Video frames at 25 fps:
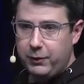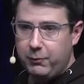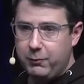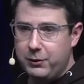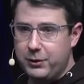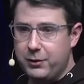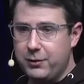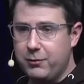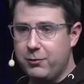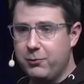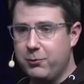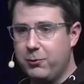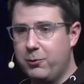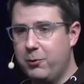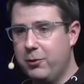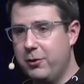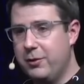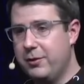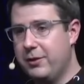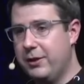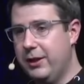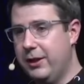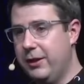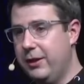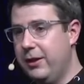which is, of
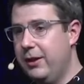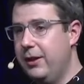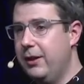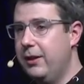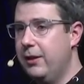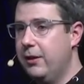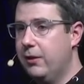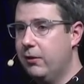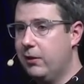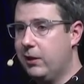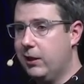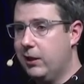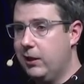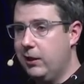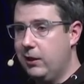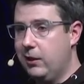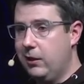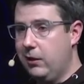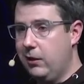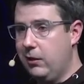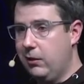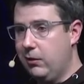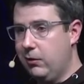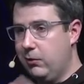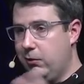course, that, okay,
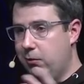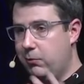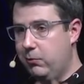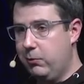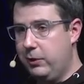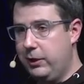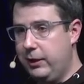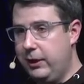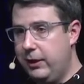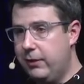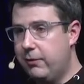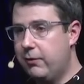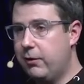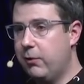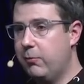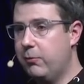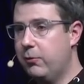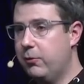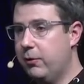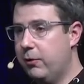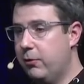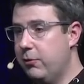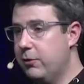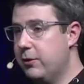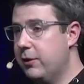uh, we need some
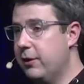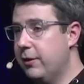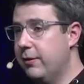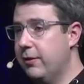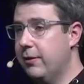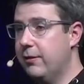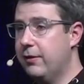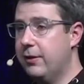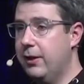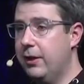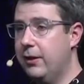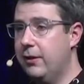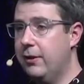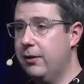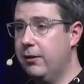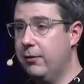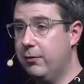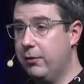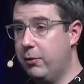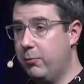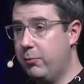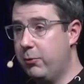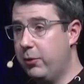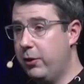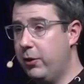solution, as I said, uh,
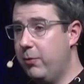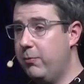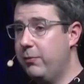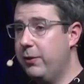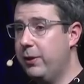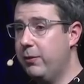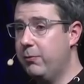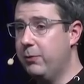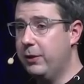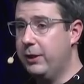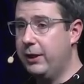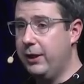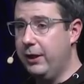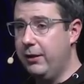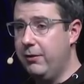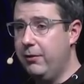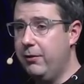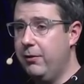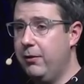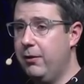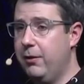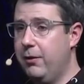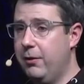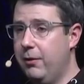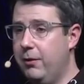some problem that we
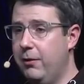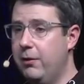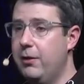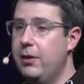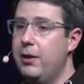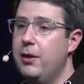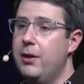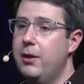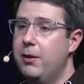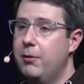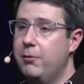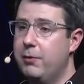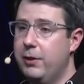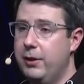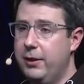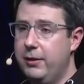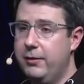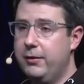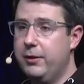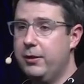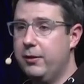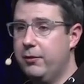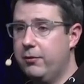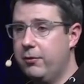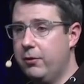can uh,
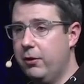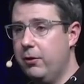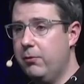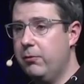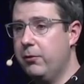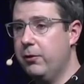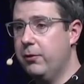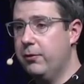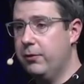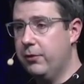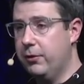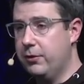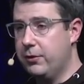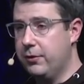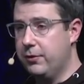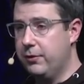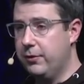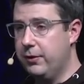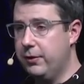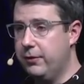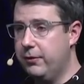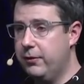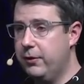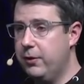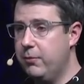realistically solve on a, such a
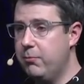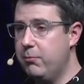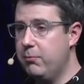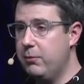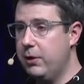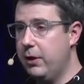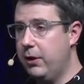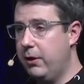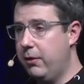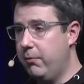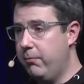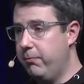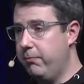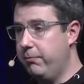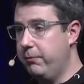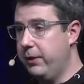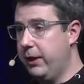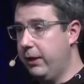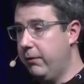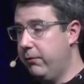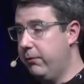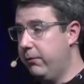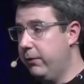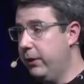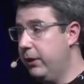system. Um,
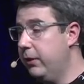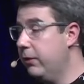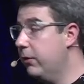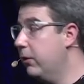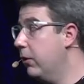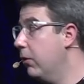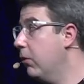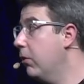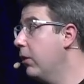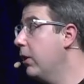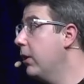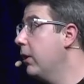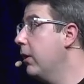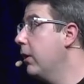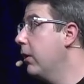I think, though,